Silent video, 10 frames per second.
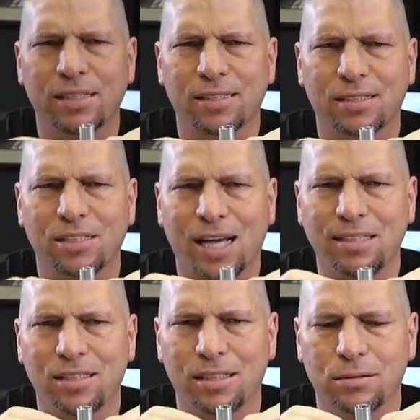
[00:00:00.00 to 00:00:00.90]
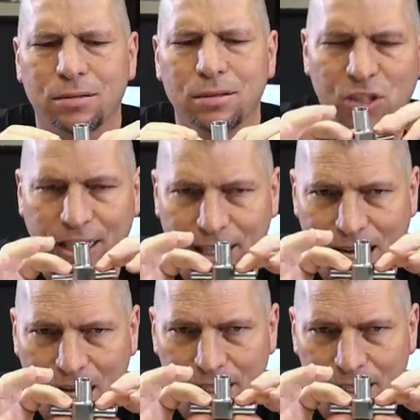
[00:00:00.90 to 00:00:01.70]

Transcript: This is Titan. Check it out.